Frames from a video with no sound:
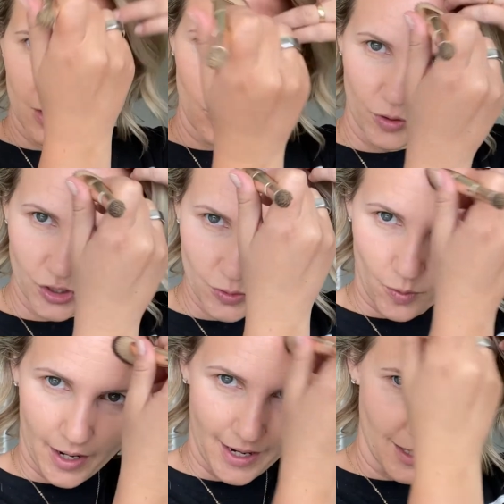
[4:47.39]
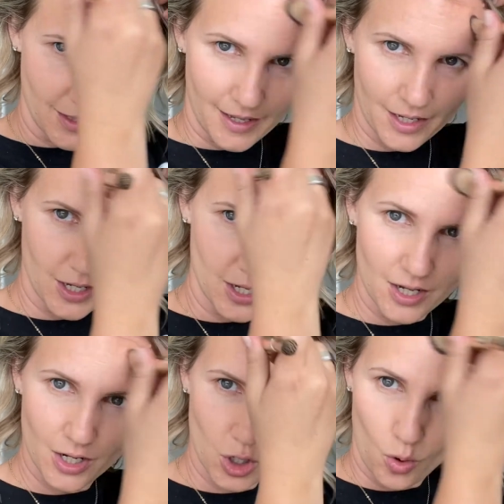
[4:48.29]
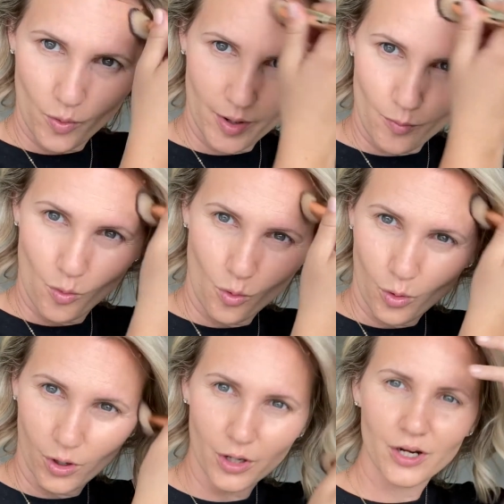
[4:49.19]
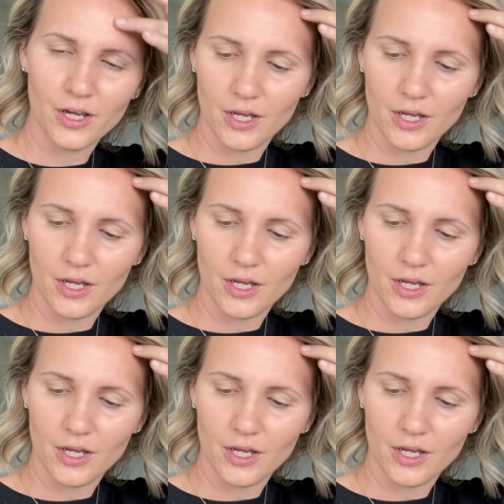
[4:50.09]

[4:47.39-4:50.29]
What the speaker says: which is why I like going more